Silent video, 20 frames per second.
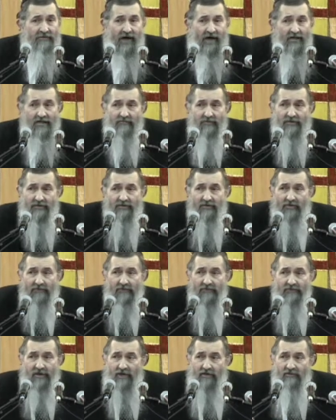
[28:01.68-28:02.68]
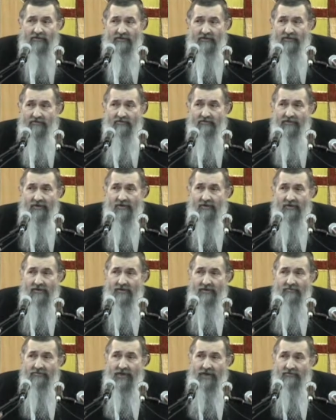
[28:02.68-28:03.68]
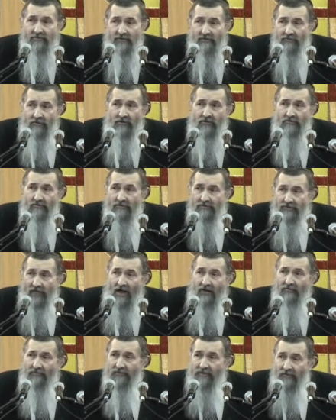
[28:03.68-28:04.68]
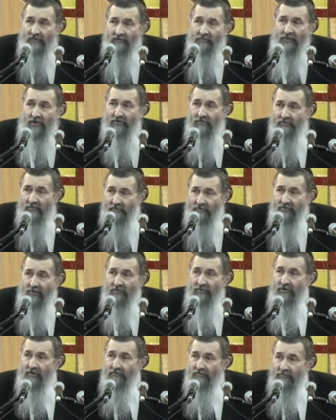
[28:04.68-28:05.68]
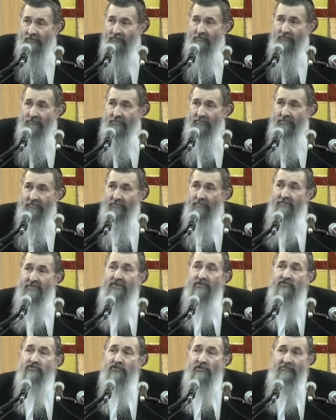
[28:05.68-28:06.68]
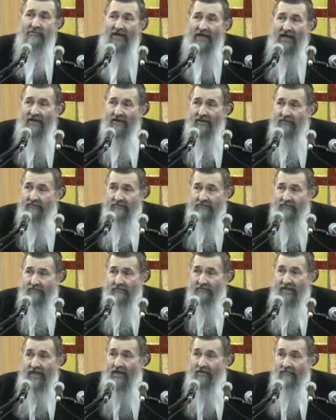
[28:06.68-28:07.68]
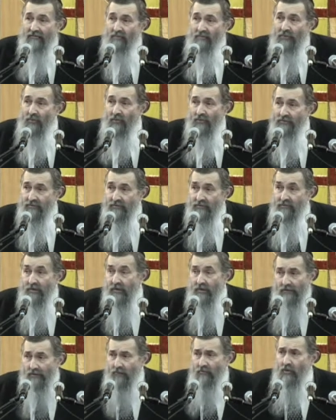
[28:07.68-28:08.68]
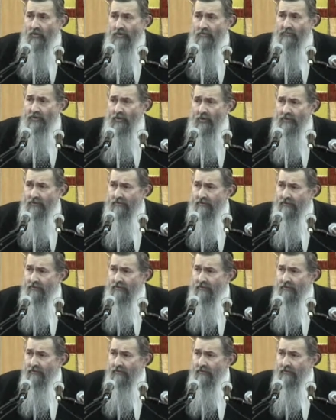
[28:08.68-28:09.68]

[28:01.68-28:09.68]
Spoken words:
not even the recitation of Pashandos and Dalfanas Pasav Harasa b'minishima achas is as important. They're all important.